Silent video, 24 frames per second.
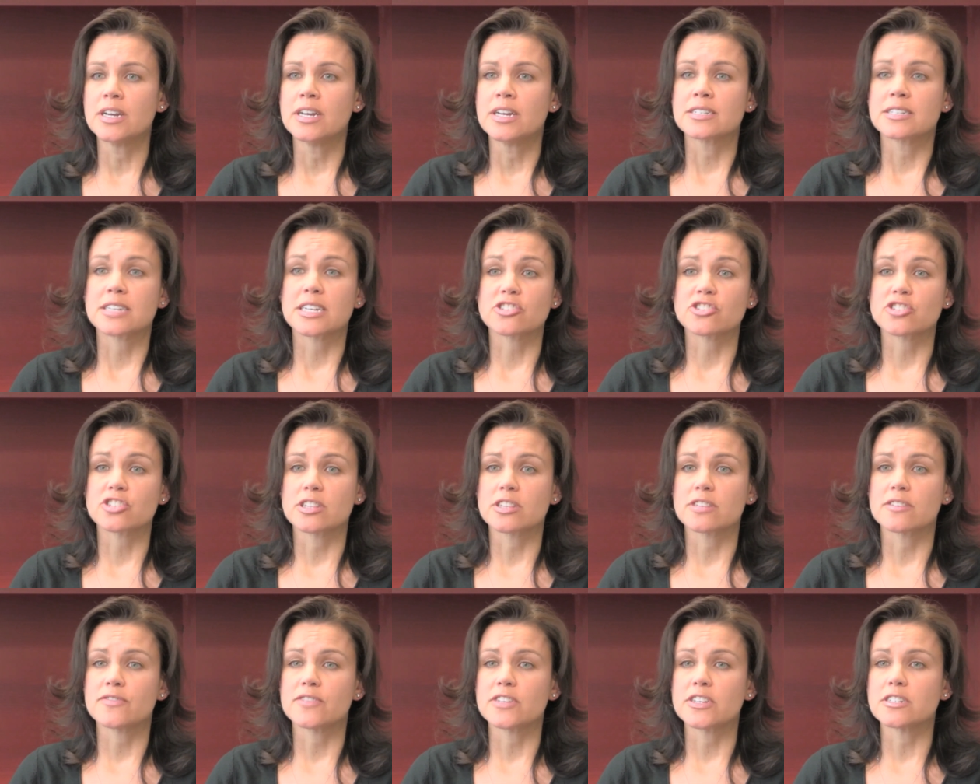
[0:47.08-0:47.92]

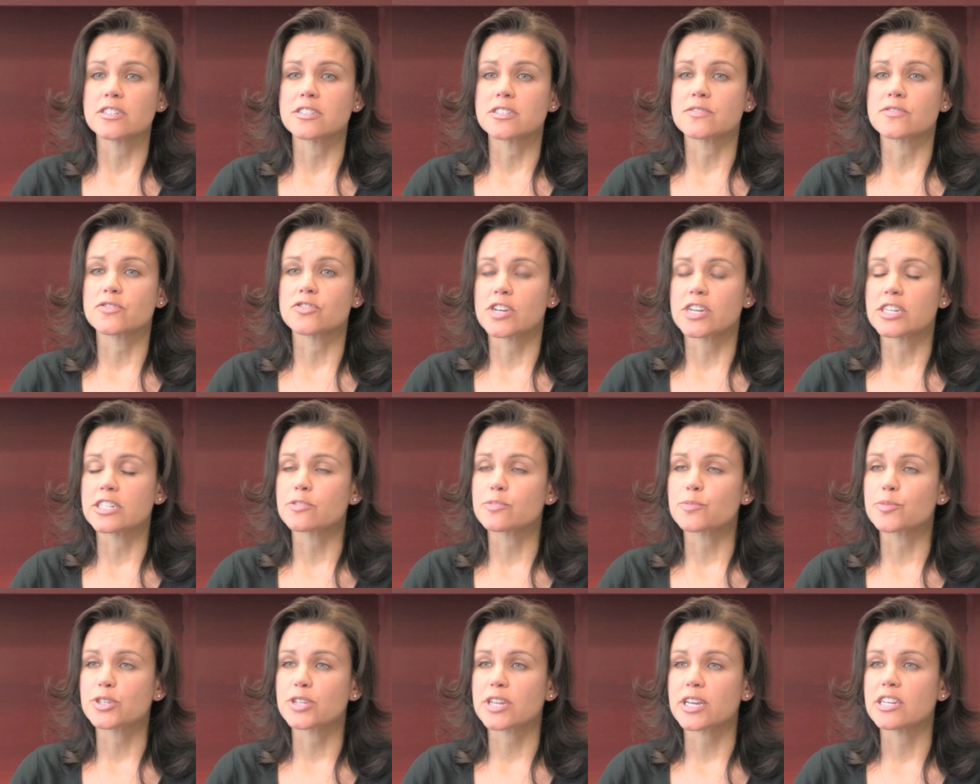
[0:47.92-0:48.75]
touching the fields of
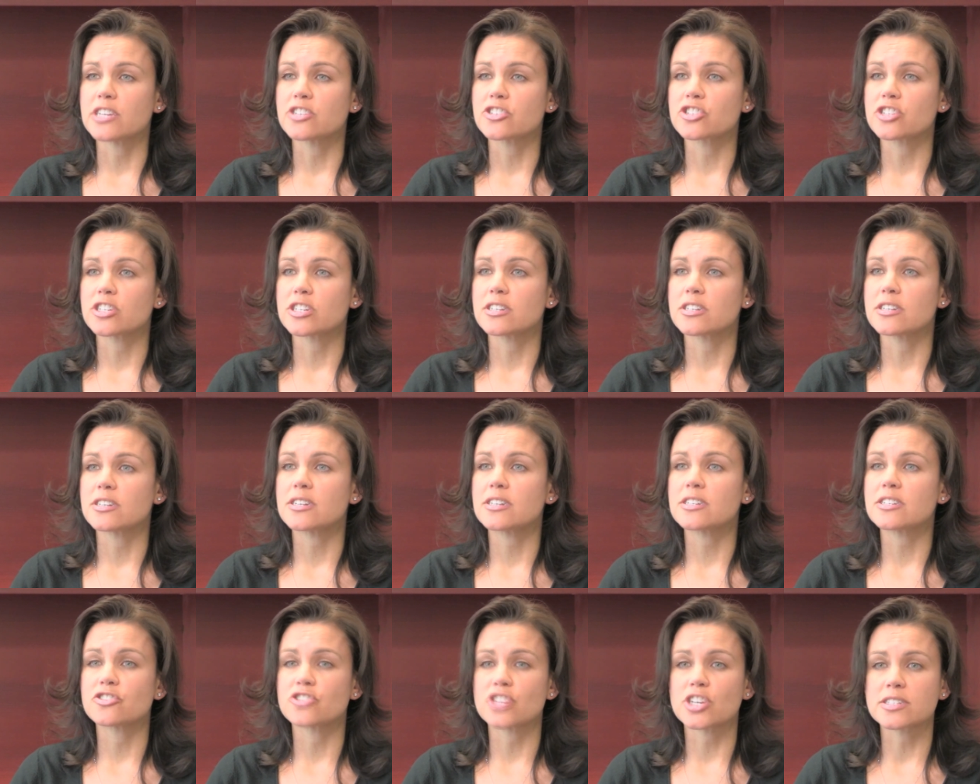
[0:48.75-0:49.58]

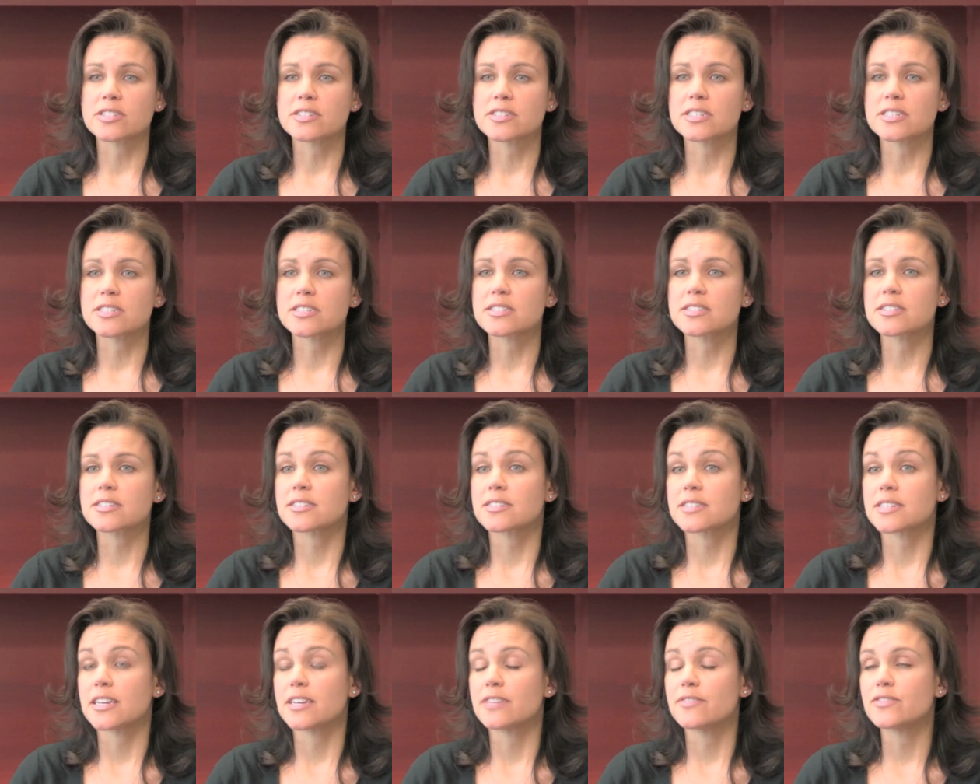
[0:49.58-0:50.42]
transportation, justice,
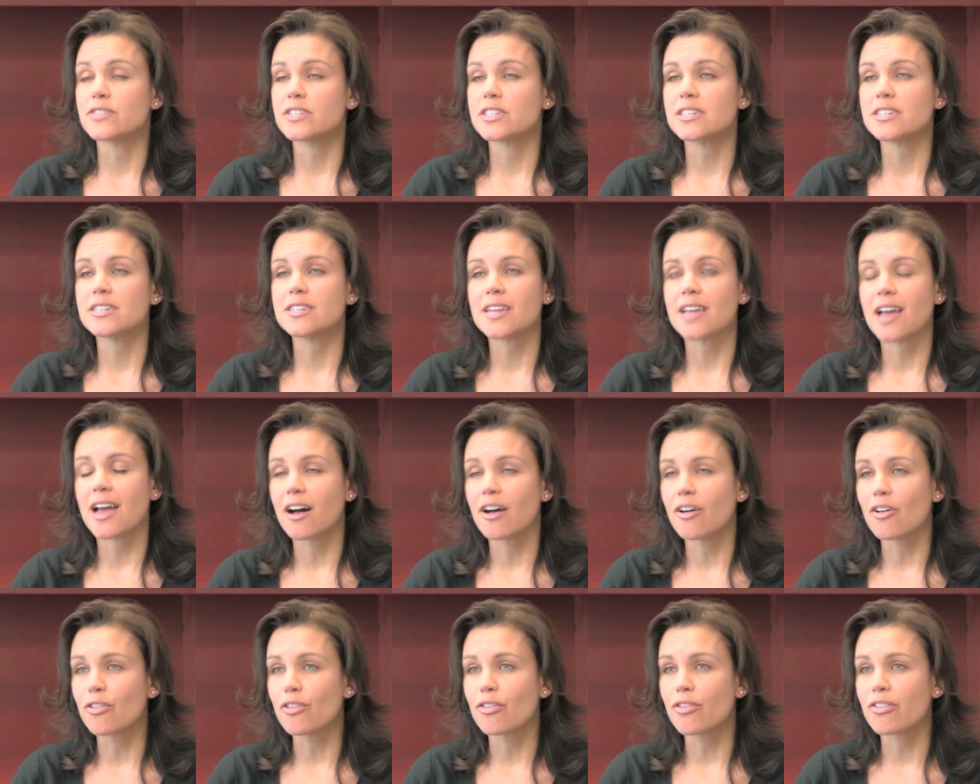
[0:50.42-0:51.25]
safety,
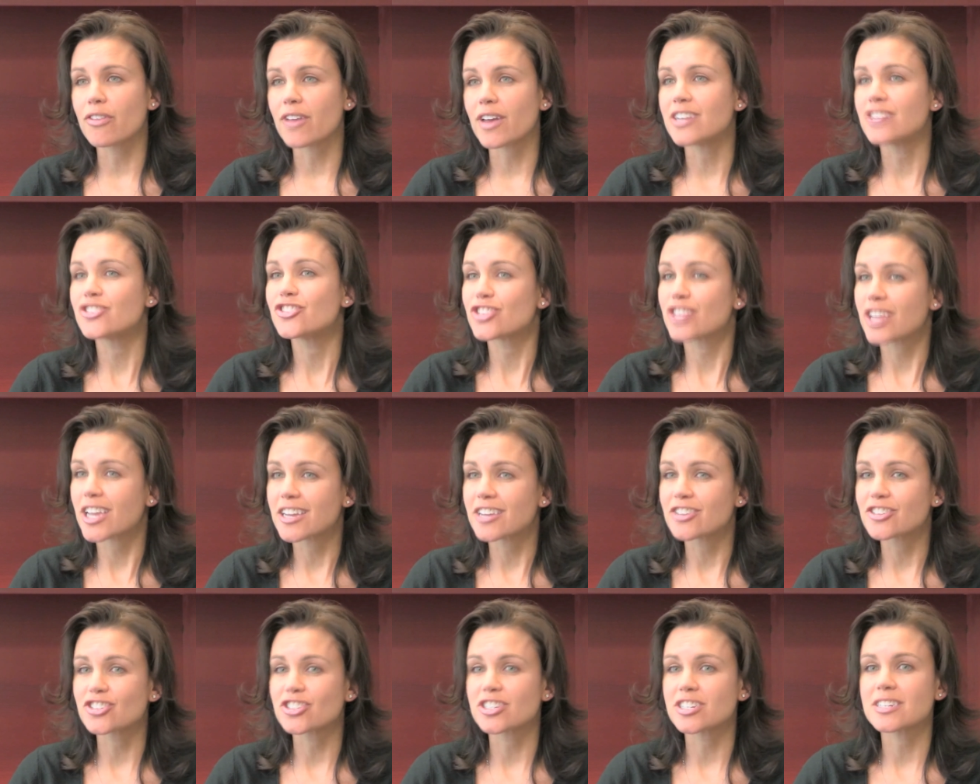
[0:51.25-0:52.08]
health,
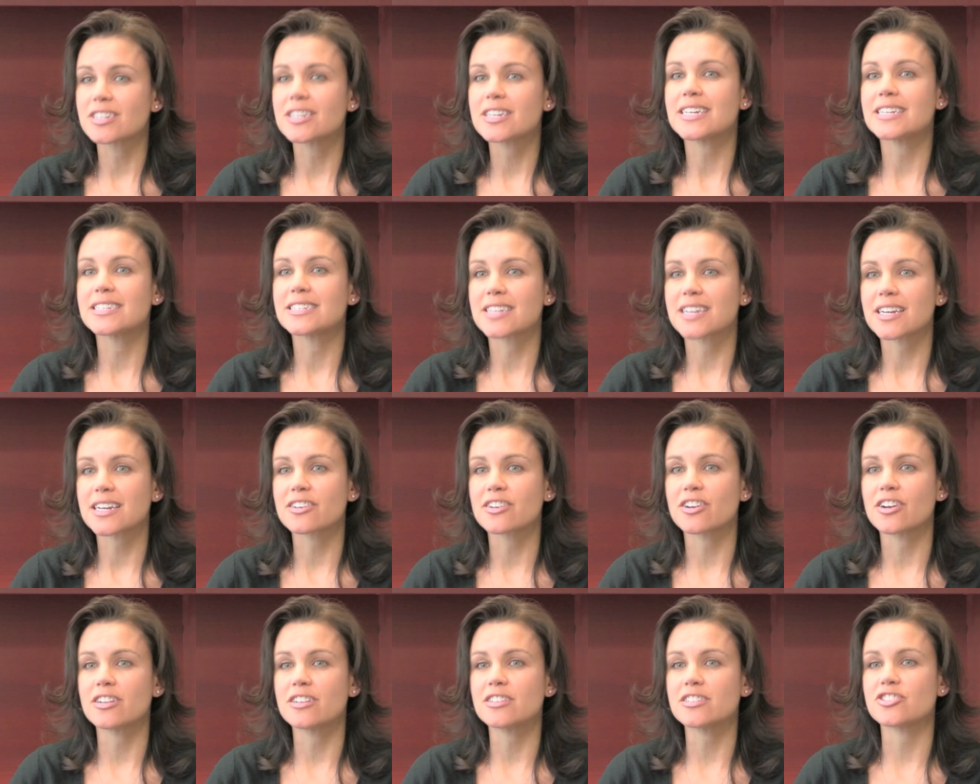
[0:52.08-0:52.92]
education, and
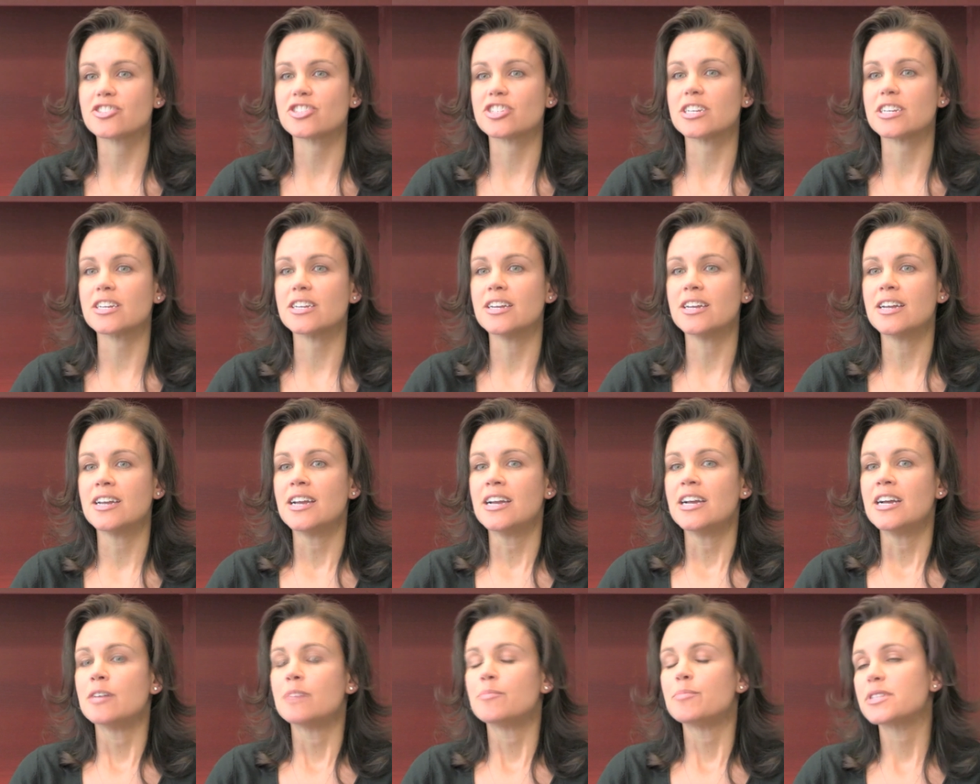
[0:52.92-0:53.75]
technology.
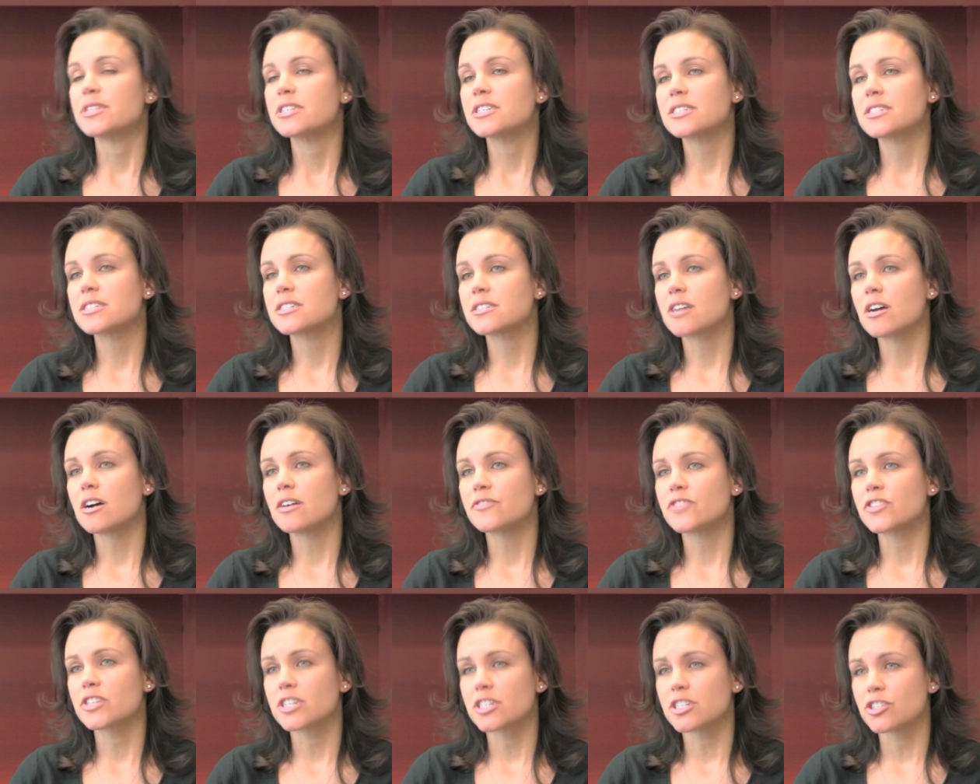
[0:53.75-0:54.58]
But this has
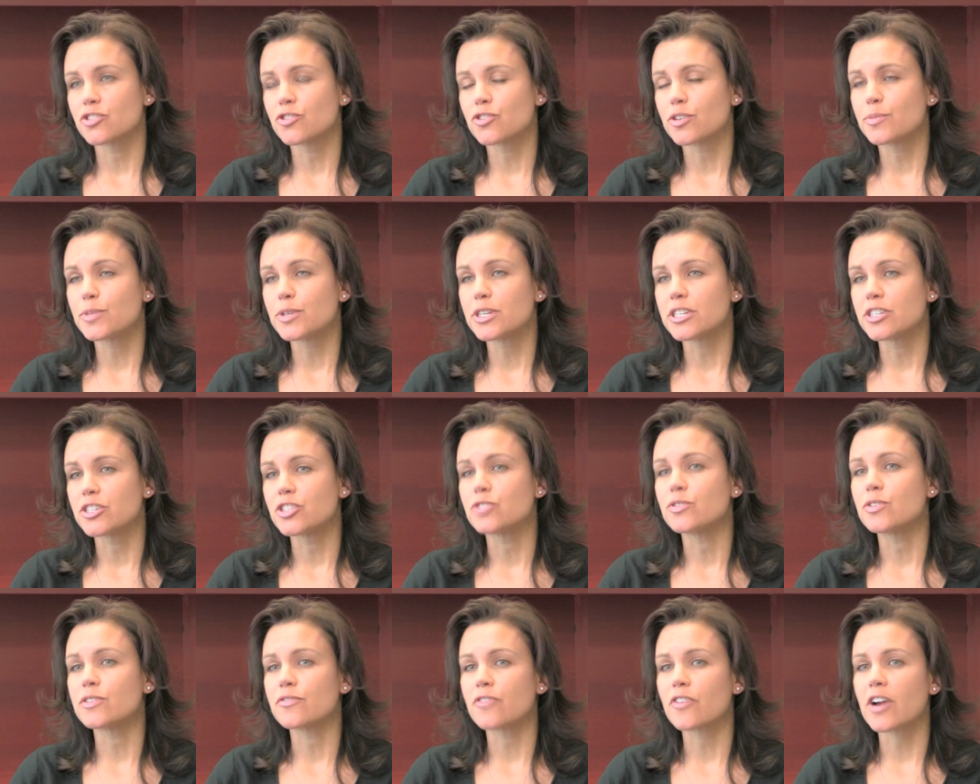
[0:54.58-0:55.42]
often contributed
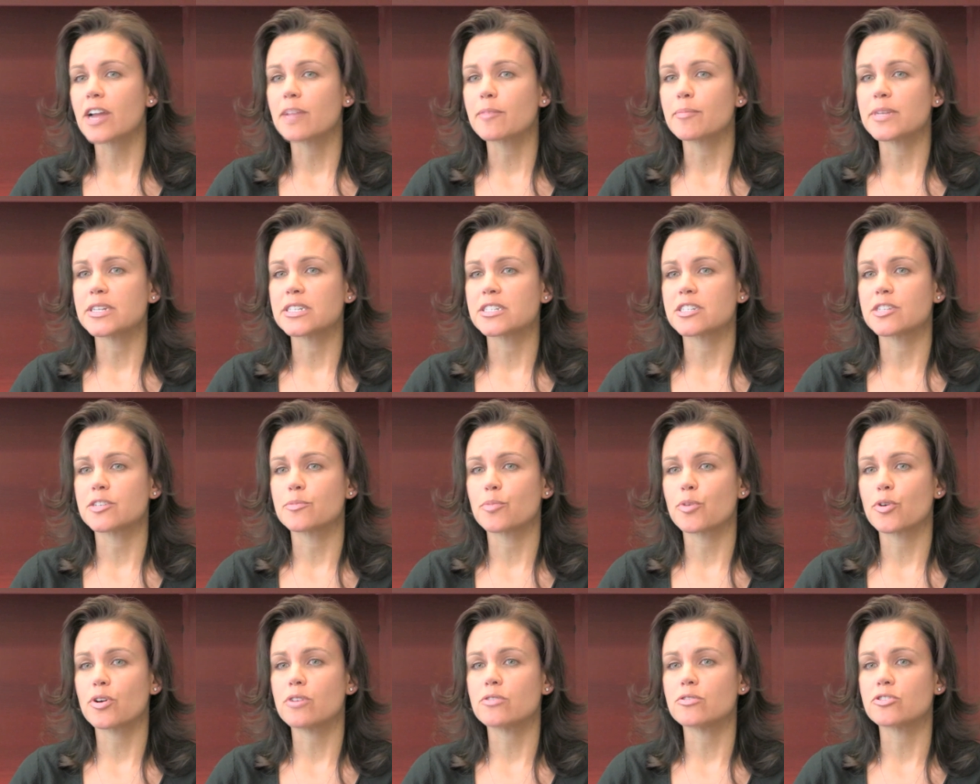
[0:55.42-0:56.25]
to a fragmented
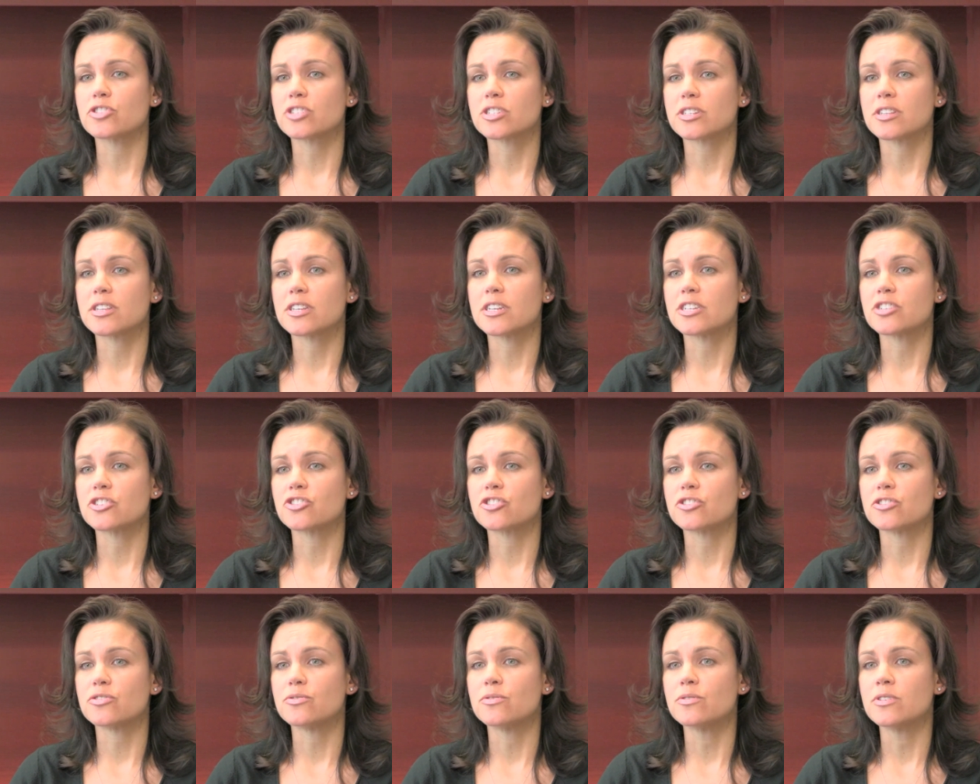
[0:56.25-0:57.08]
approach to the
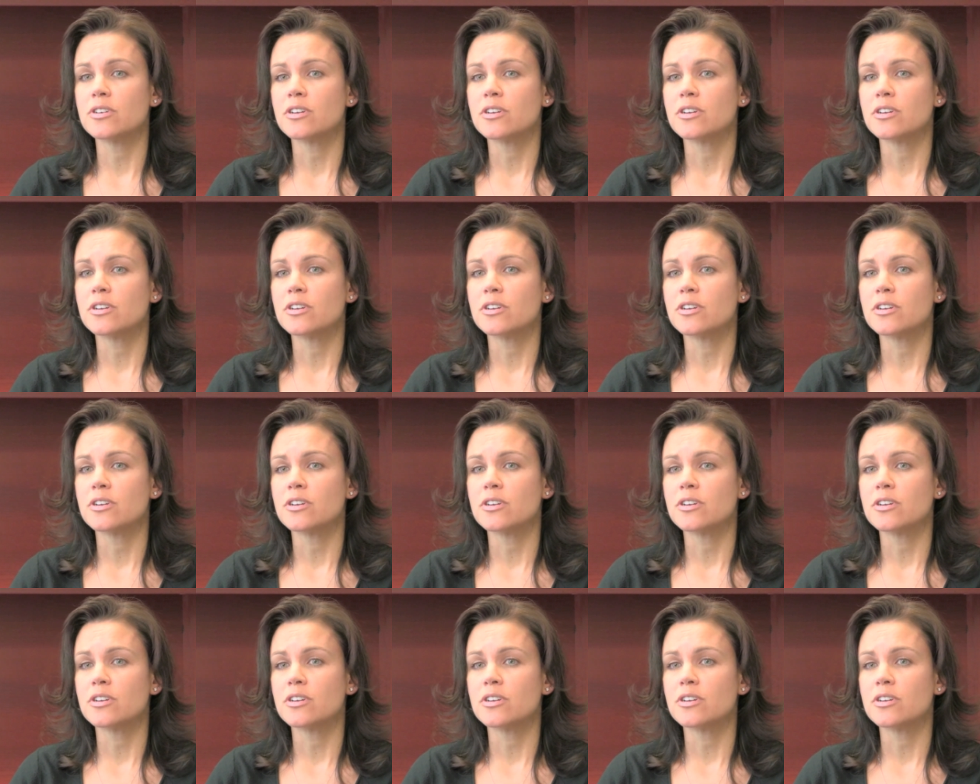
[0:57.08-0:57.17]
issue.